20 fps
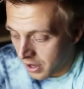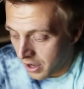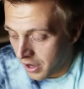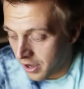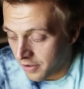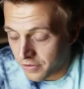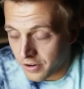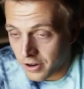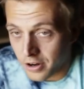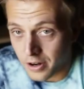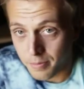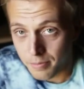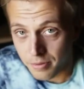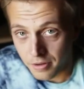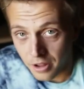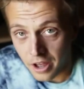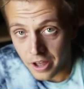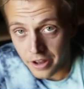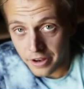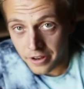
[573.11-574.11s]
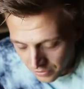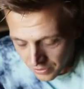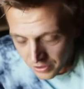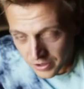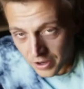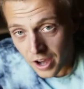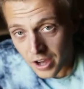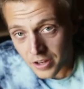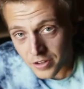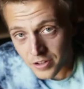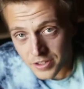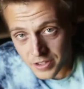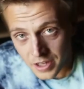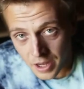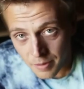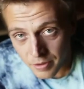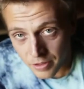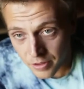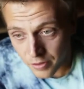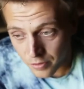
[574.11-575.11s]
of her blood. The doctors
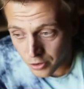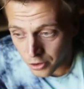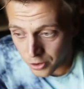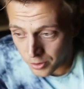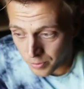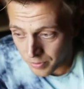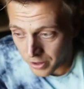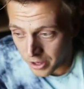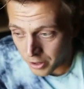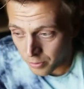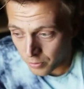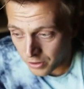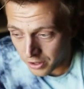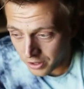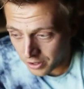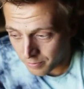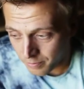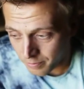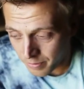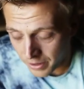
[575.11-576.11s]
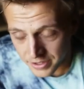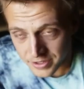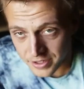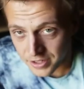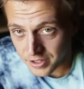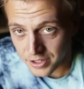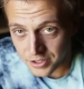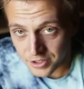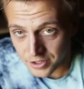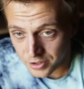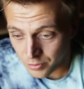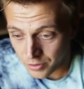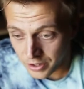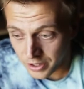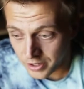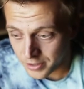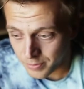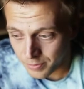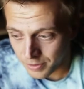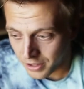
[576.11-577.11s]
come in the room and we basically just
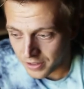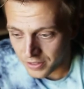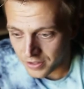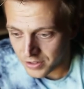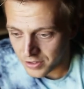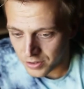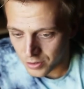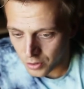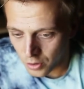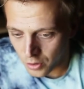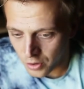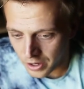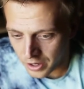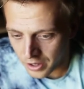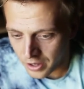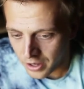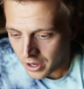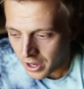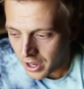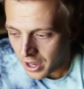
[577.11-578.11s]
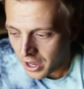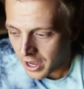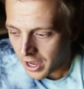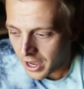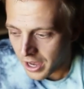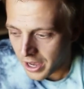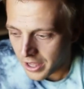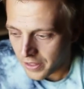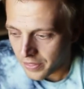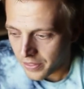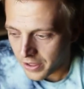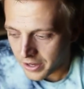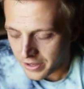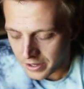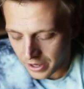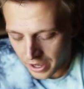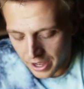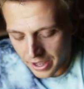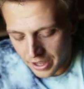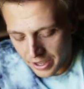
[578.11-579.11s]
re-explain this story, and they
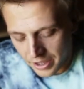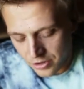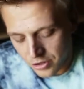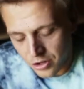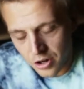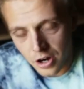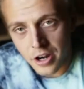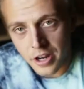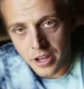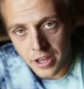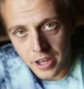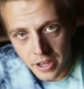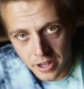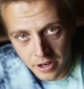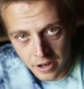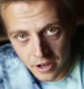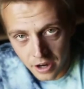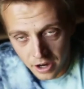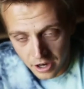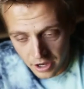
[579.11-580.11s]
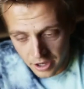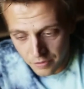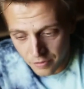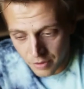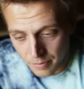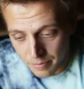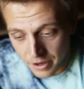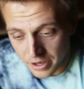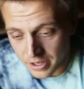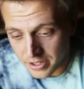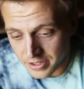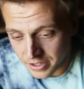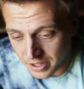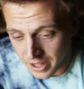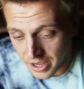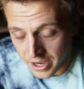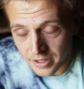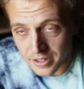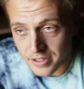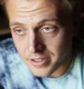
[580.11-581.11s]
tie a tourniquet on Rebecca's
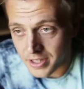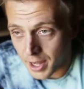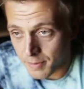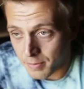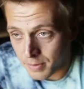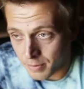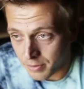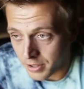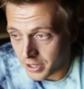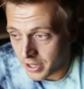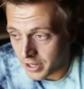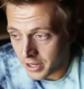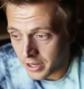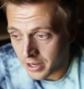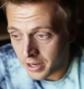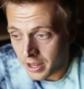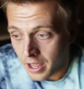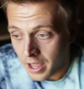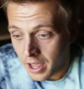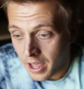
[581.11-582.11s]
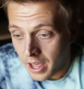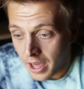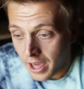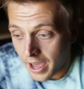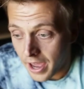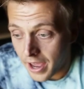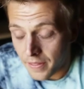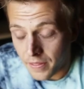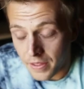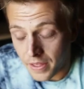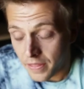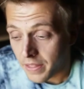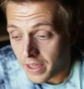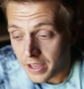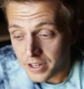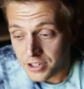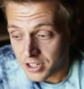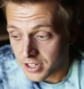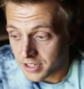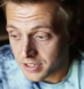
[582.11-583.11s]
leg to stop the bleeding, and then
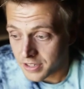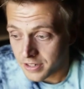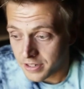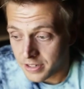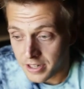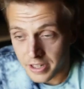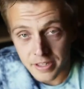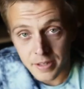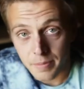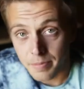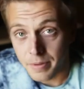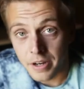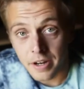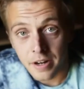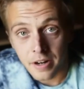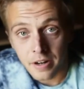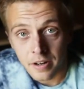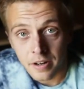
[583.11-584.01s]
they just disappear.